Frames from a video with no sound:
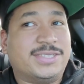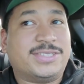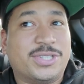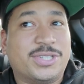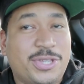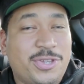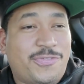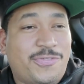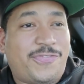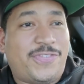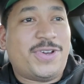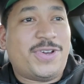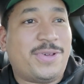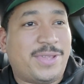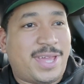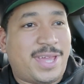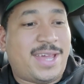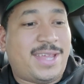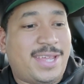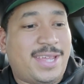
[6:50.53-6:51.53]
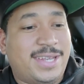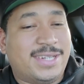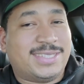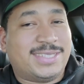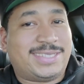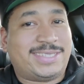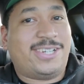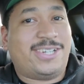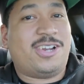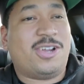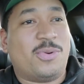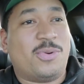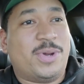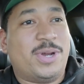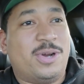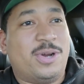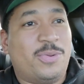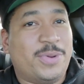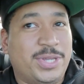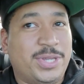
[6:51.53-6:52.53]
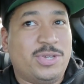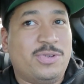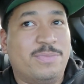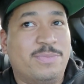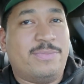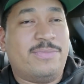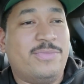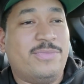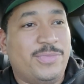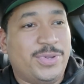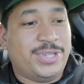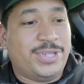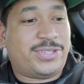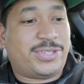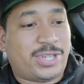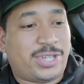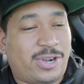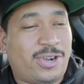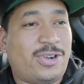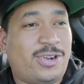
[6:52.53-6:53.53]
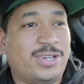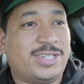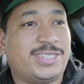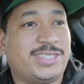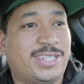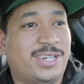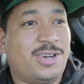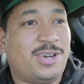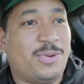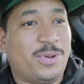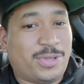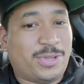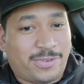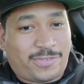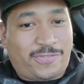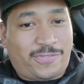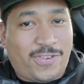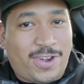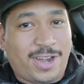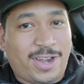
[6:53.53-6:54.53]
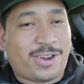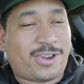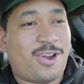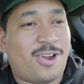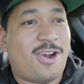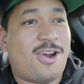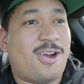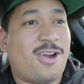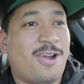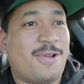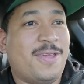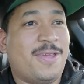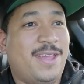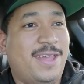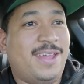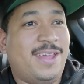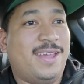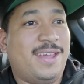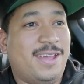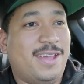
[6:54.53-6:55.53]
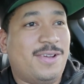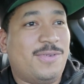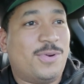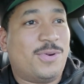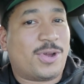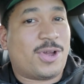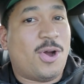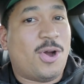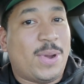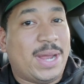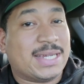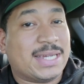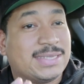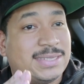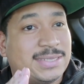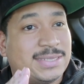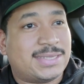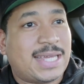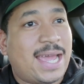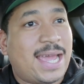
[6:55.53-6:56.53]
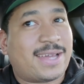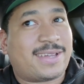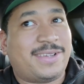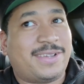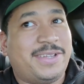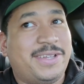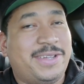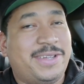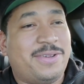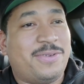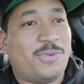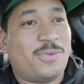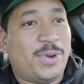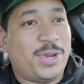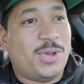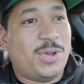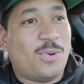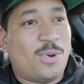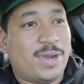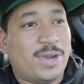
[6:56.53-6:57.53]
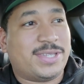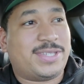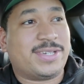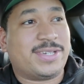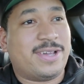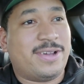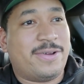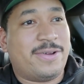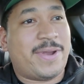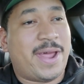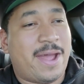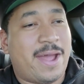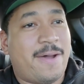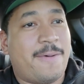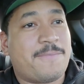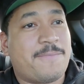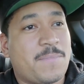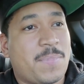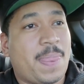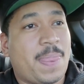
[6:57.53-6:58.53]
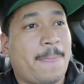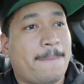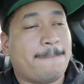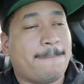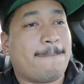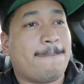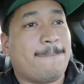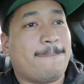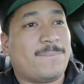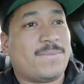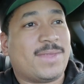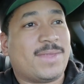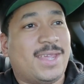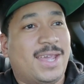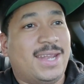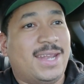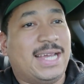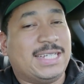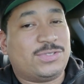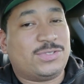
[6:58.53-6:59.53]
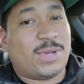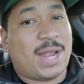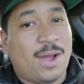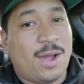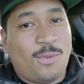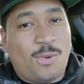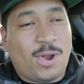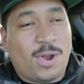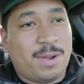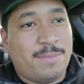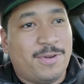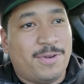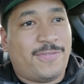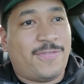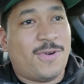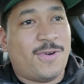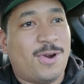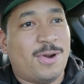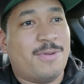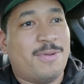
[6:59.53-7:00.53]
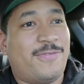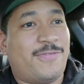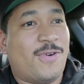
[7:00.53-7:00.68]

So you feel that in the steering wheel. When you turn the steering wheel, the front of the car will go exactly where you want it to go now. And that's what I wanted before.